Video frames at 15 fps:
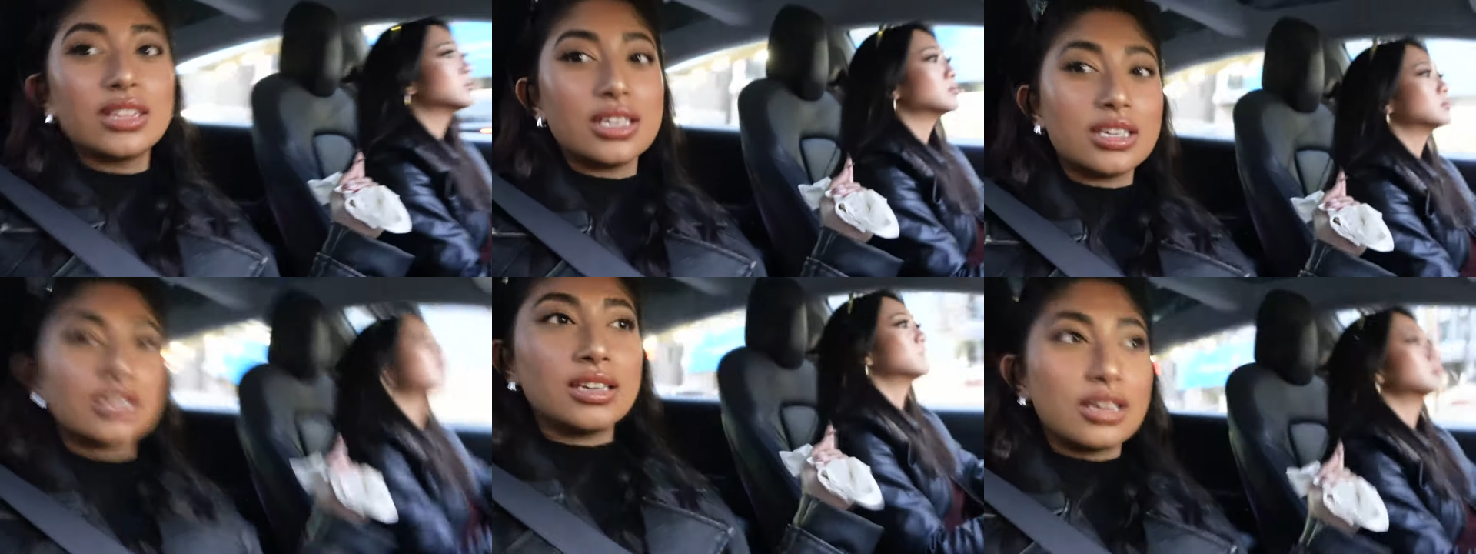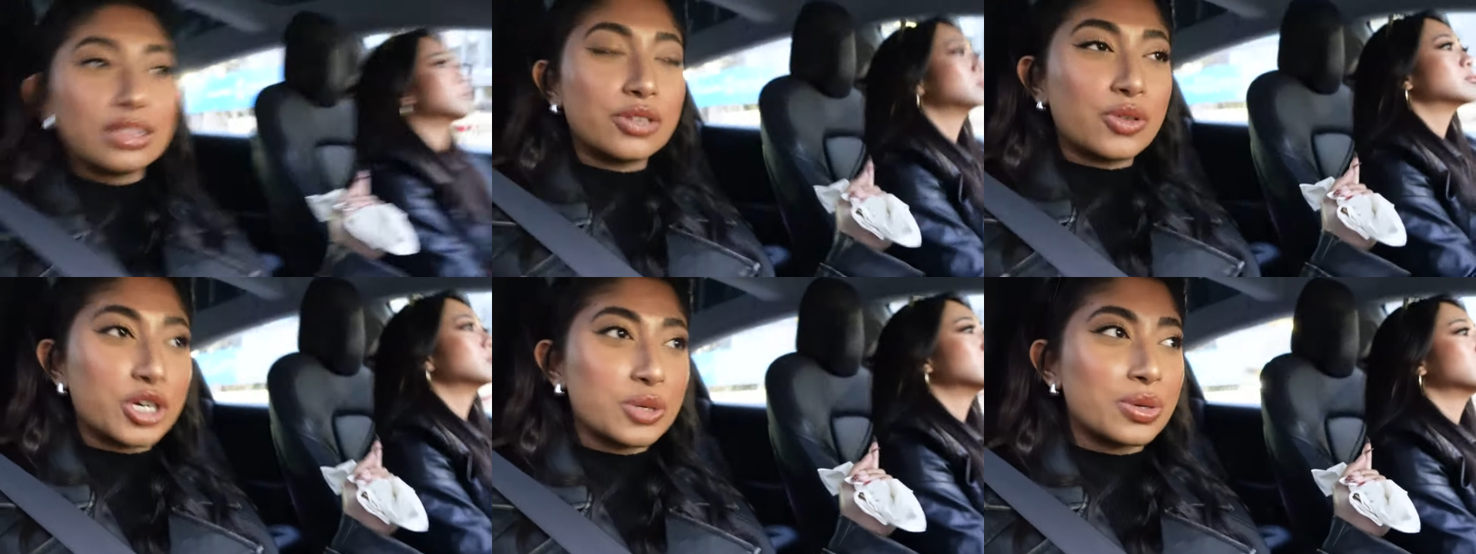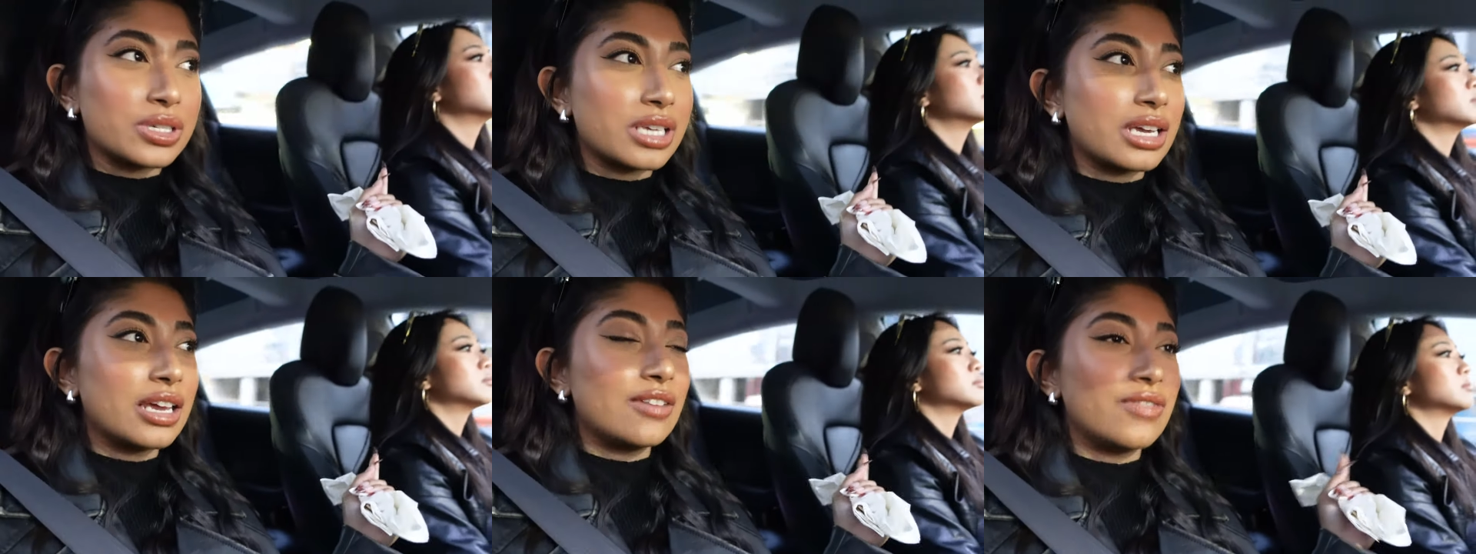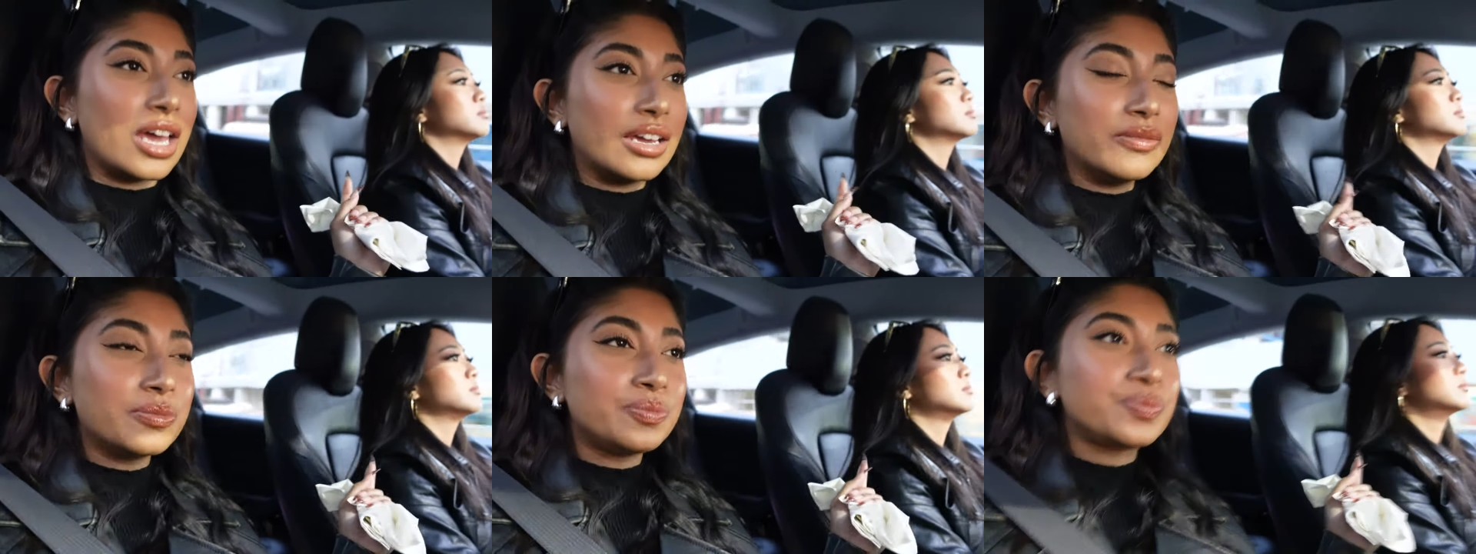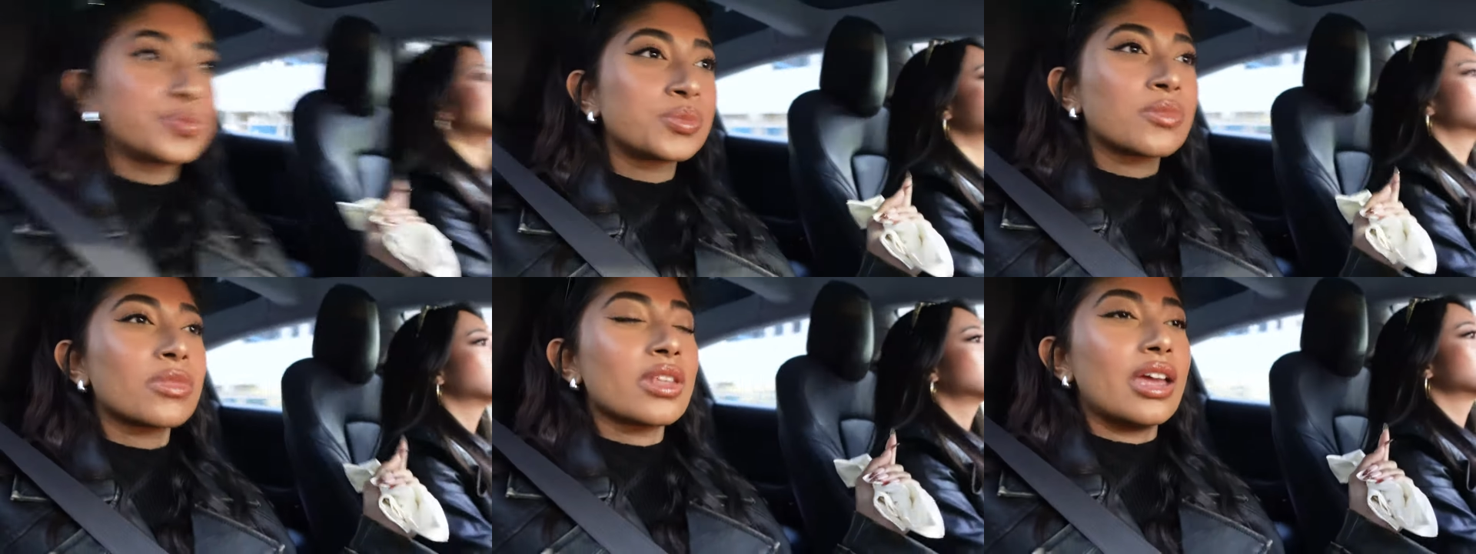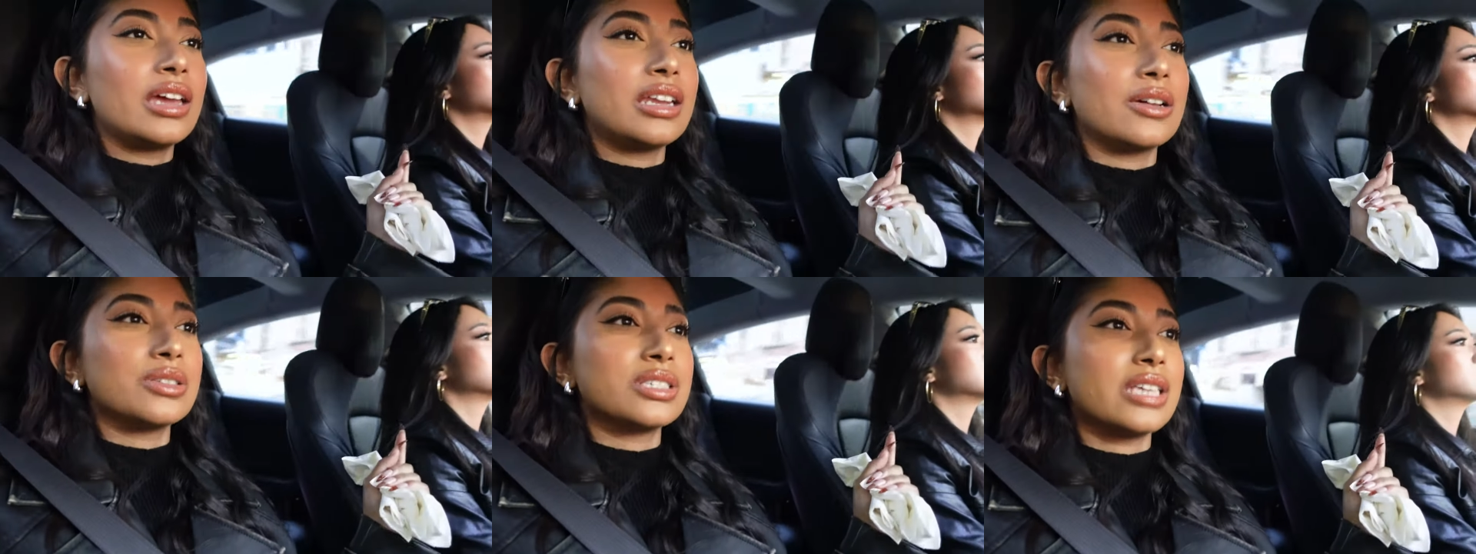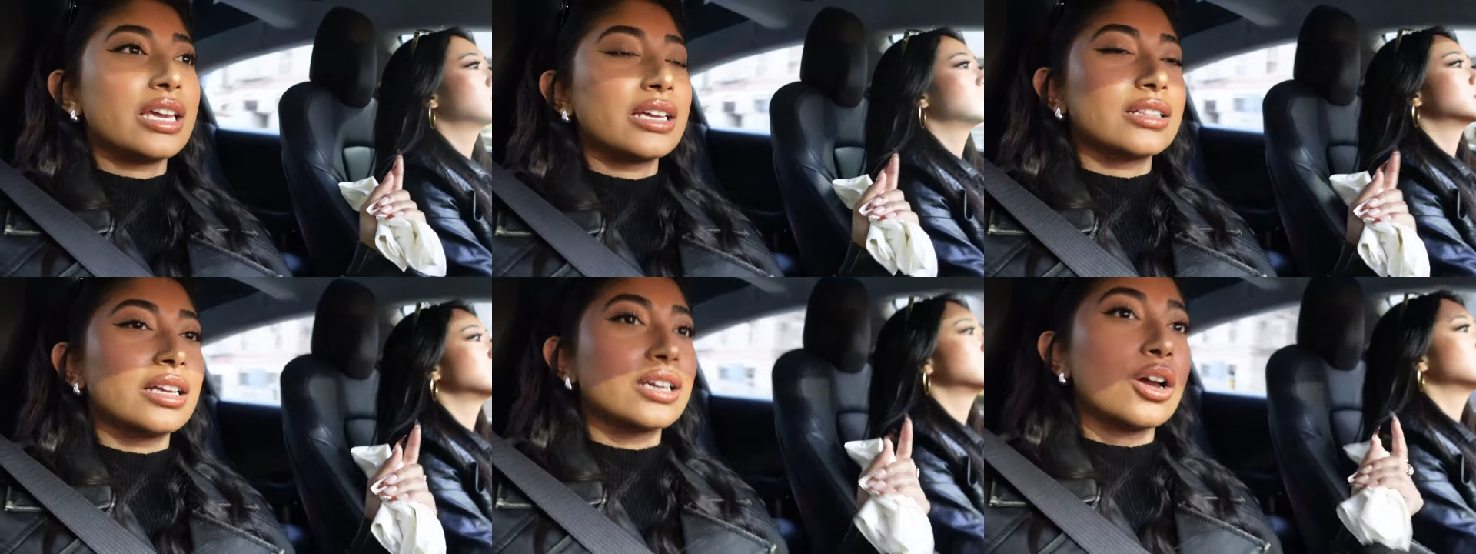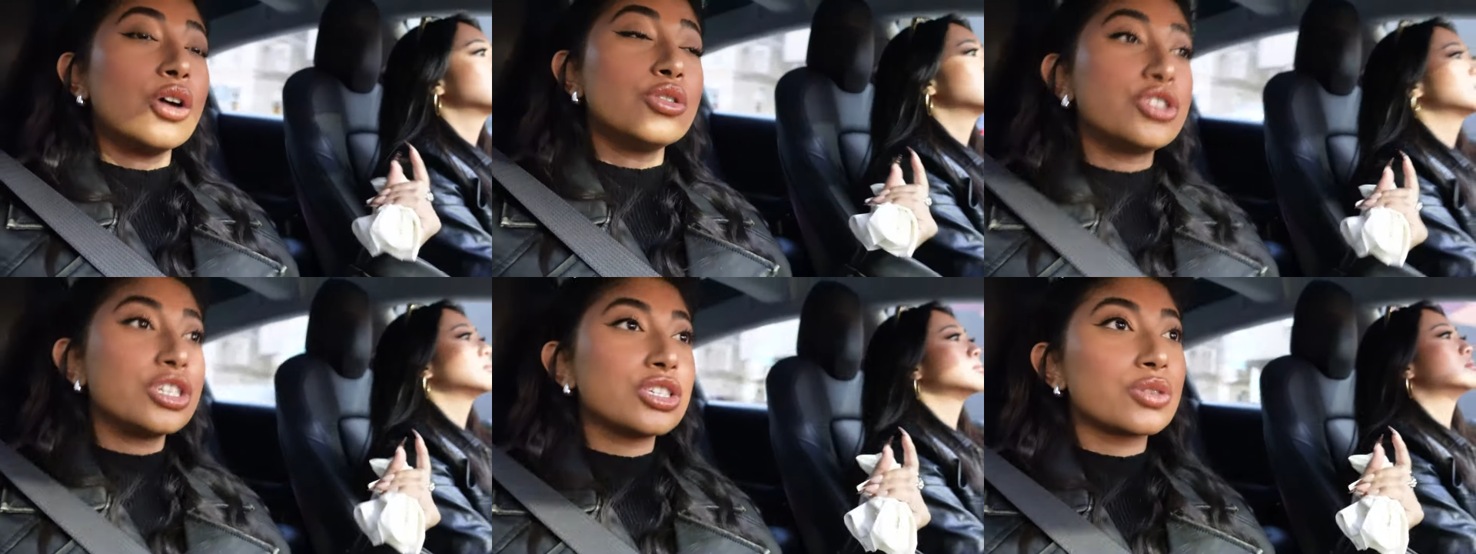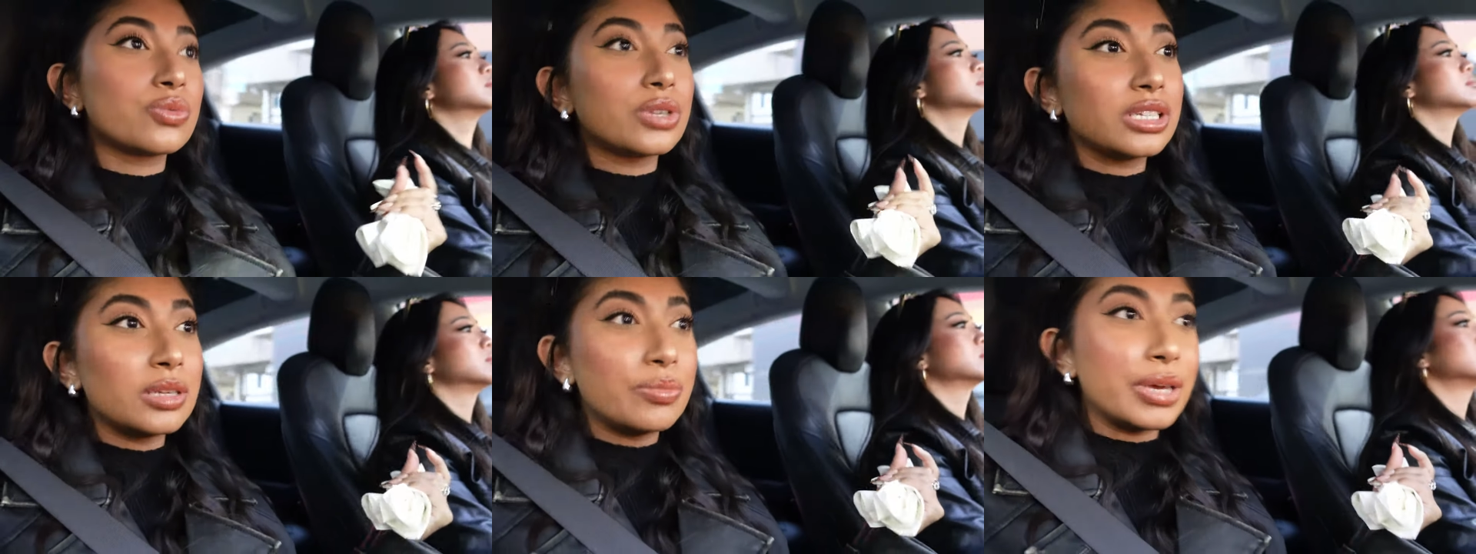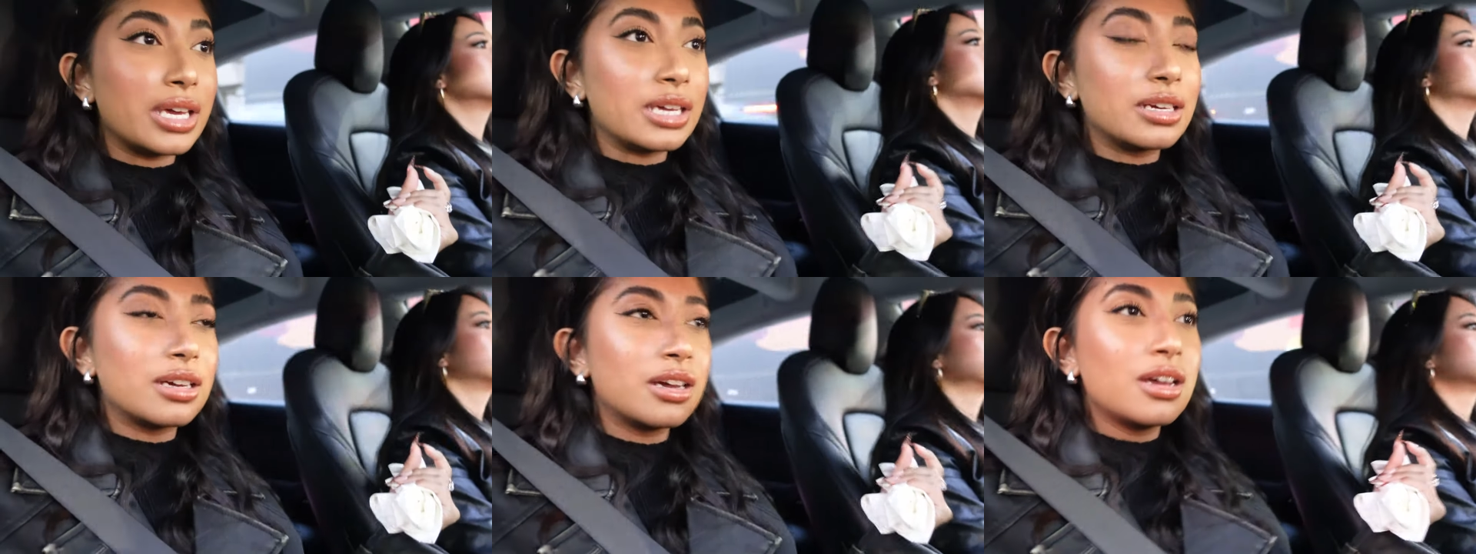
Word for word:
Speaker 1: the Laurent Choisé event. And I was saying like, oh, she's a really big